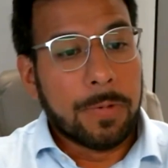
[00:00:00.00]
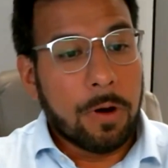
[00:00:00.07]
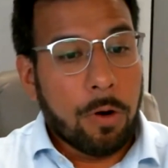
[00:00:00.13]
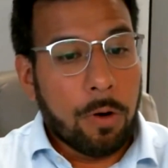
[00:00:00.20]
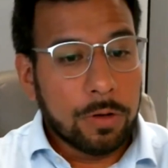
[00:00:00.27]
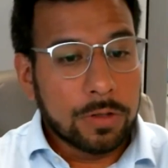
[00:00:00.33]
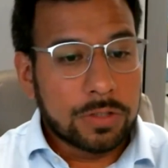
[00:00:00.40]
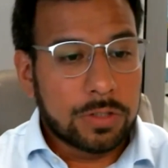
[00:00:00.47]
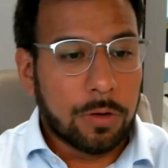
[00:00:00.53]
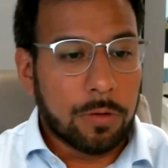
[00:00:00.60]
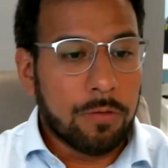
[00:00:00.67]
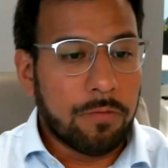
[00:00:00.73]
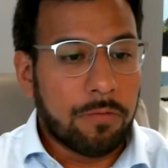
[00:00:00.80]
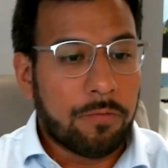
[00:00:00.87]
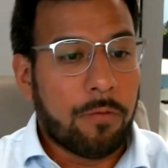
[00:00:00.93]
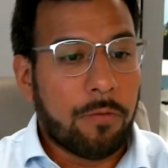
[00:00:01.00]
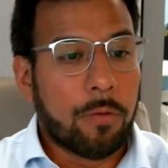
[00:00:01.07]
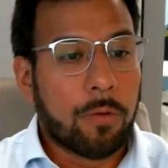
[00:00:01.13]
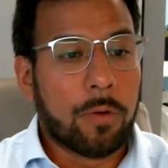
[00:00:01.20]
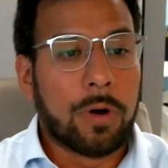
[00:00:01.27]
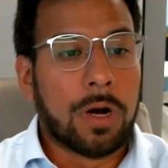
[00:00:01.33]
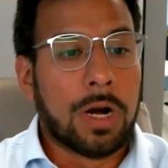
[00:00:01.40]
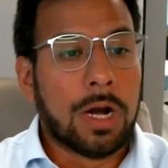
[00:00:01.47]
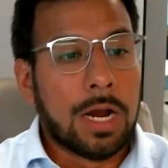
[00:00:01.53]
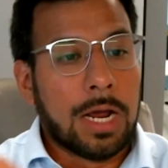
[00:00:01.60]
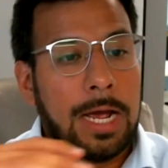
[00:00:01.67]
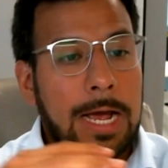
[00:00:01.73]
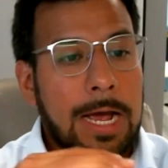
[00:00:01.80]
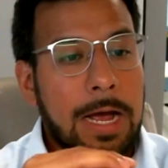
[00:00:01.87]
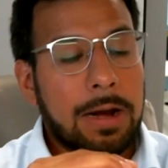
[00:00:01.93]
Also for,
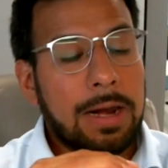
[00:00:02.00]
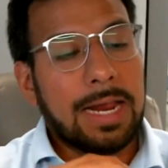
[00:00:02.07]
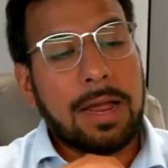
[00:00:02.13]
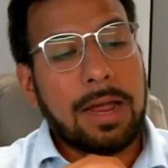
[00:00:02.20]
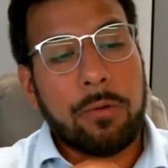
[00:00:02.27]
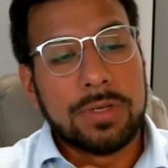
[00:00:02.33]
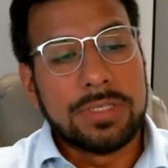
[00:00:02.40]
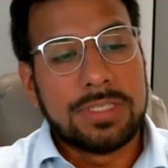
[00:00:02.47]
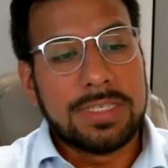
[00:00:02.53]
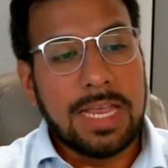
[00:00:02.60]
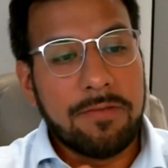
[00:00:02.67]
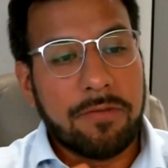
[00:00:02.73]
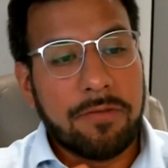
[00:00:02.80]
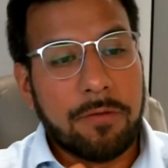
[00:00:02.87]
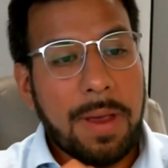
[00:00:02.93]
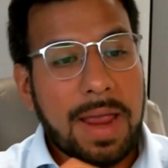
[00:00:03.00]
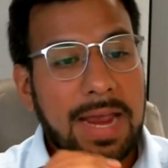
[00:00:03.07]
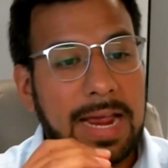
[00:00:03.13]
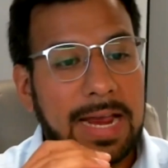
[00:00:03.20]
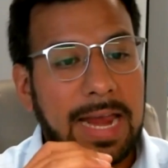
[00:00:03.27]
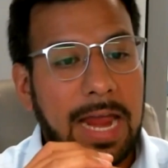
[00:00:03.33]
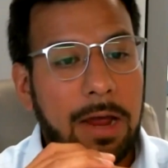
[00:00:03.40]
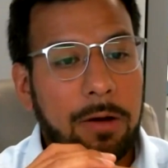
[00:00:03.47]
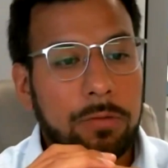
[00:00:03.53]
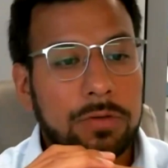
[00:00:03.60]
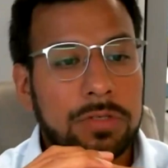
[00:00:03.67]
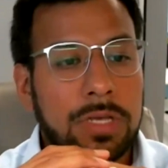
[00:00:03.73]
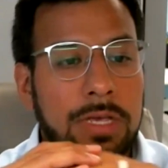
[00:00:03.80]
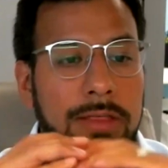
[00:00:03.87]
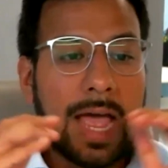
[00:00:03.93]
like I was saying, for bank
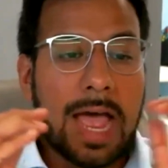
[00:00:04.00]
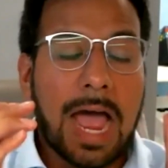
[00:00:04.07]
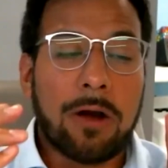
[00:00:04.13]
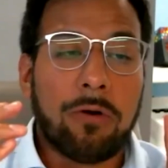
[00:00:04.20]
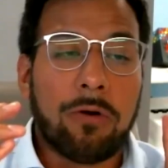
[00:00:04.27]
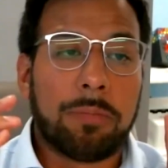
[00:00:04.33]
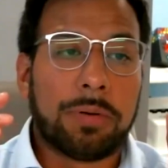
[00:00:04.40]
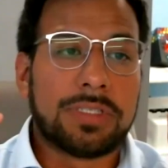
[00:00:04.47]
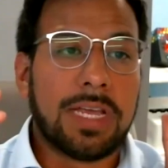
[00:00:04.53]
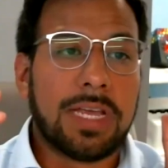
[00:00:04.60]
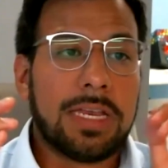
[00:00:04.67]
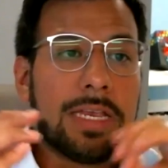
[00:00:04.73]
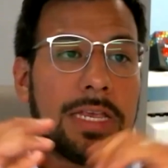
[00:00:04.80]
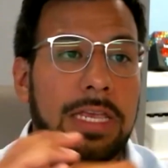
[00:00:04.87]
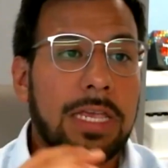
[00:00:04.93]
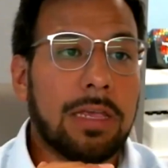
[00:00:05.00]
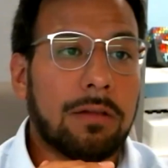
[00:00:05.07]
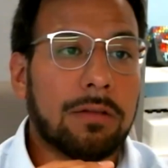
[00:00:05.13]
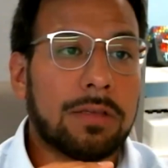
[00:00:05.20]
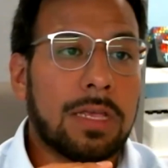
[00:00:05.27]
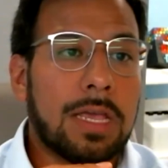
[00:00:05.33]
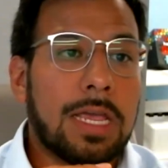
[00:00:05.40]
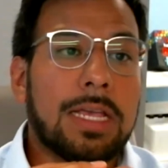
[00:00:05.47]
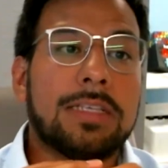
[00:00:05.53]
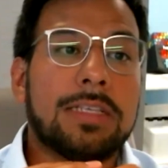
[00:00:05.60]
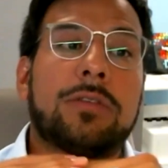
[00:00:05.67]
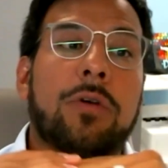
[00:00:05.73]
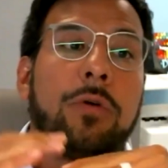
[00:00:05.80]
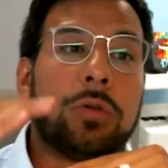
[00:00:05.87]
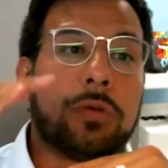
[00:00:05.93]
accounts, the 100% yield is
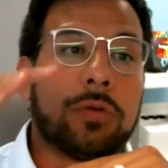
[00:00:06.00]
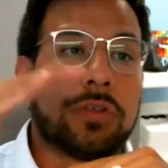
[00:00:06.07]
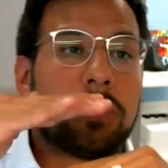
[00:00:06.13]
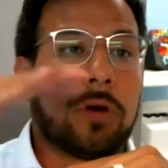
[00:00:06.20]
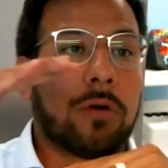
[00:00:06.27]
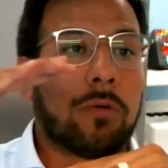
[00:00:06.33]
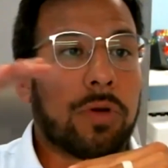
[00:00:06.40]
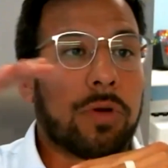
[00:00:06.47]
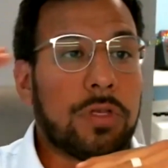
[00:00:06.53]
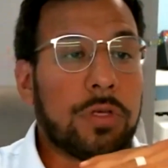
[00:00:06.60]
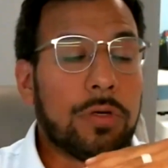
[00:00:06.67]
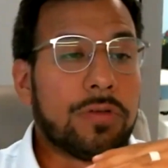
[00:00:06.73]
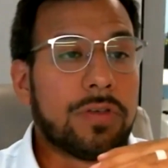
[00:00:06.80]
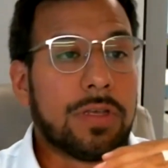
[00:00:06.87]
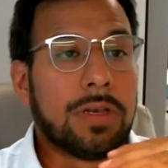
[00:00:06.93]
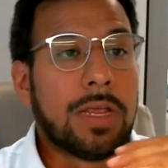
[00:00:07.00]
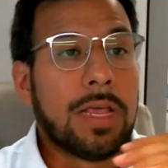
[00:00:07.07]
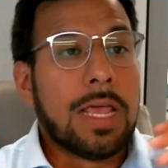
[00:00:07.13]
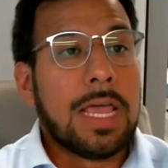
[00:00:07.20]
going to start reducing.